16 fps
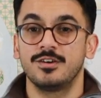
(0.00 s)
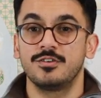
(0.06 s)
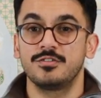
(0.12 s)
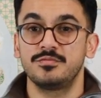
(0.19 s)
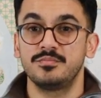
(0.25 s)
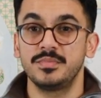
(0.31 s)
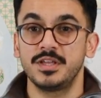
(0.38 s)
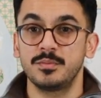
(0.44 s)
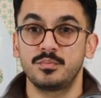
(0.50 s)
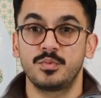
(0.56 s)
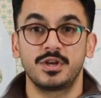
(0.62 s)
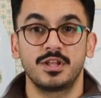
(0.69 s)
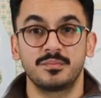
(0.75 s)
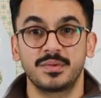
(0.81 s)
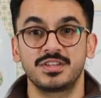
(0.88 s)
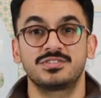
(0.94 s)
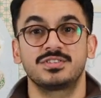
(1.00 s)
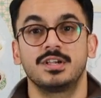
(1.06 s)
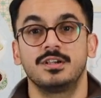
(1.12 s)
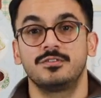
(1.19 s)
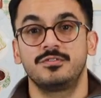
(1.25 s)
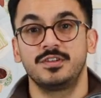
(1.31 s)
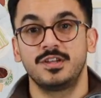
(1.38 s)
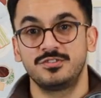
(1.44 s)
Of me putting
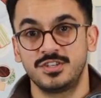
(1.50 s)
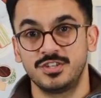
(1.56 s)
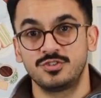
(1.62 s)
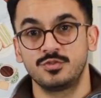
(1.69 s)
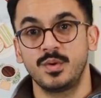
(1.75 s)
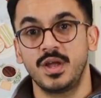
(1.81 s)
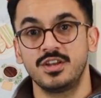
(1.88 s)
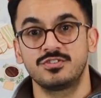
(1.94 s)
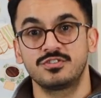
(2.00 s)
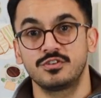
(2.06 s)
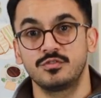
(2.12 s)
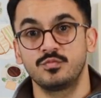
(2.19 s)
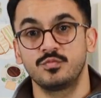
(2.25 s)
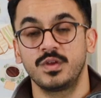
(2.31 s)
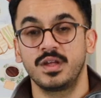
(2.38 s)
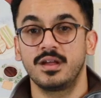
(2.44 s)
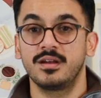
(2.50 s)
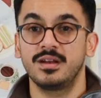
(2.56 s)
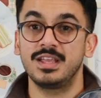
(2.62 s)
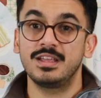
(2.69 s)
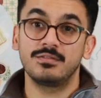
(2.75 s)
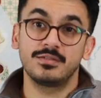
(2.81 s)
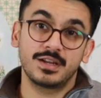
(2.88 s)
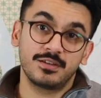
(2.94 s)
myself in a situation where
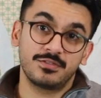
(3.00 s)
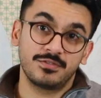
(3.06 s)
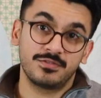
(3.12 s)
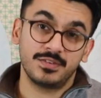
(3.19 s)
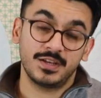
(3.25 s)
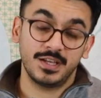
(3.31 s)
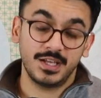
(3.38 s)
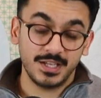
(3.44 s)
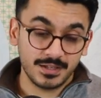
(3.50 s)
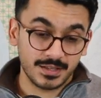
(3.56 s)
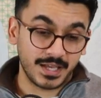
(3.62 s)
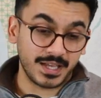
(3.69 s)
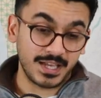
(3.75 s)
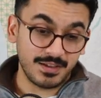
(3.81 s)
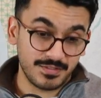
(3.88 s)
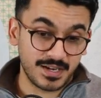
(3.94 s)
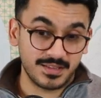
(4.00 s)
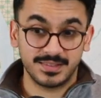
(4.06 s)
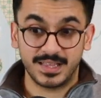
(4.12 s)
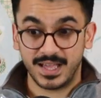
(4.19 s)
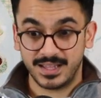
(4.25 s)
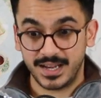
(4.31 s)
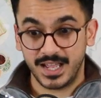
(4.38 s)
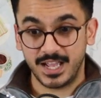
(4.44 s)
even if, like even at
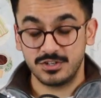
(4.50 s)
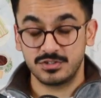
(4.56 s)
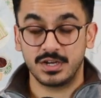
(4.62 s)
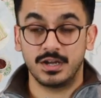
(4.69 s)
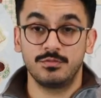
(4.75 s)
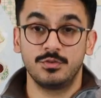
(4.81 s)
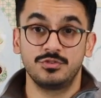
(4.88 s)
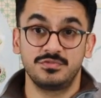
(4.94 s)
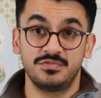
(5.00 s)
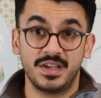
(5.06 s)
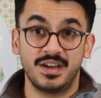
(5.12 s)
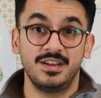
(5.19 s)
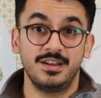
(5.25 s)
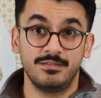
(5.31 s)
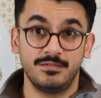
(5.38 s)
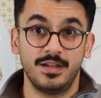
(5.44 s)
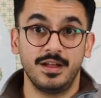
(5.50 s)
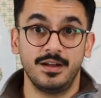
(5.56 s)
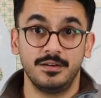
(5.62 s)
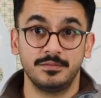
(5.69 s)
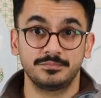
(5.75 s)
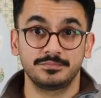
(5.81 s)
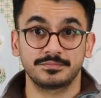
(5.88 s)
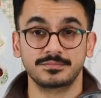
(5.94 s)
that age, I was very
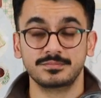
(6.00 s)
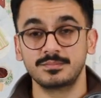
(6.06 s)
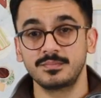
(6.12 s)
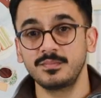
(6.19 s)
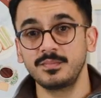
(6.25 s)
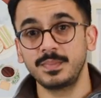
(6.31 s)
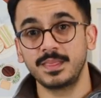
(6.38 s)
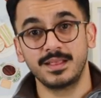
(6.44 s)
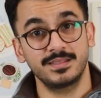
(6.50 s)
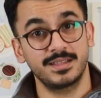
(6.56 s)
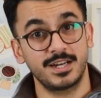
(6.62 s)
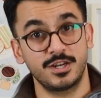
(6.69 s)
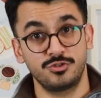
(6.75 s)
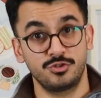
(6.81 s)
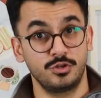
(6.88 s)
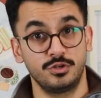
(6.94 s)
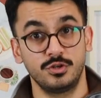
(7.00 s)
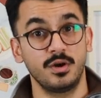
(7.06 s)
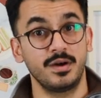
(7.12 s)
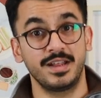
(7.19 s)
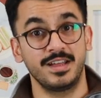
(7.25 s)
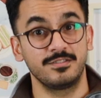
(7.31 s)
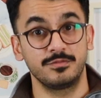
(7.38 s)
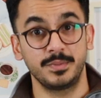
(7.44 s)
aware that I should
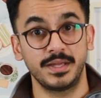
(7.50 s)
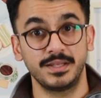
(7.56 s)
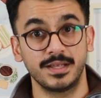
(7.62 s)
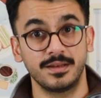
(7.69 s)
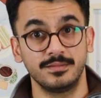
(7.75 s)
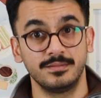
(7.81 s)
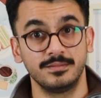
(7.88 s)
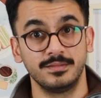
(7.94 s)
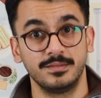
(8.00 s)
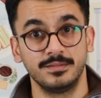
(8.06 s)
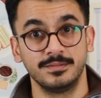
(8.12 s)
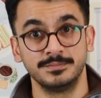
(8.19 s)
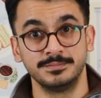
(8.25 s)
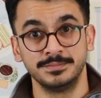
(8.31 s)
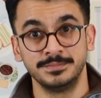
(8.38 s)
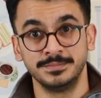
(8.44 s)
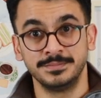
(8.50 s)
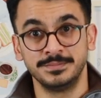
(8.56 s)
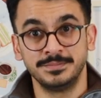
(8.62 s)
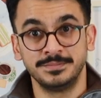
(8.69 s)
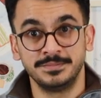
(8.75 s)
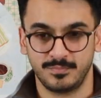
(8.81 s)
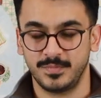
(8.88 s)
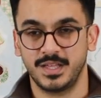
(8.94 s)
not have been in.
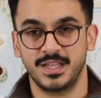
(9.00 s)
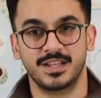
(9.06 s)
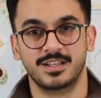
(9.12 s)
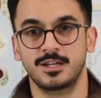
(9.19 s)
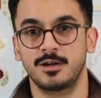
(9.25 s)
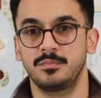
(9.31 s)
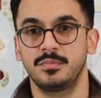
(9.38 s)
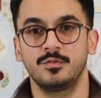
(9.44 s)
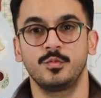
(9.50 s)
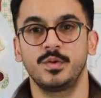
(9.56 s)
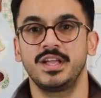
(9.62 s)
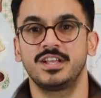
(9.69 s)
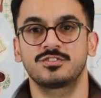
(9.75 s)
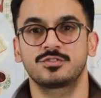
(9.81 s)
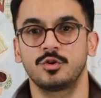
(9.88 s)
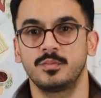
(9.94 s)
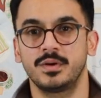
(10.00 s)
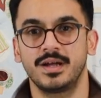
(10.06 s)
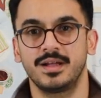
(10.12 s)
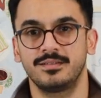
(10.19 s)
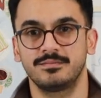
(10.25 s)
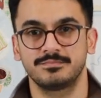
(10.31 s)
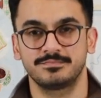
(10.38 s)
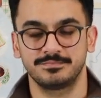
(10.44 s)
And a couple weeks go
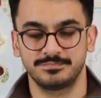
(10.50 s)
by.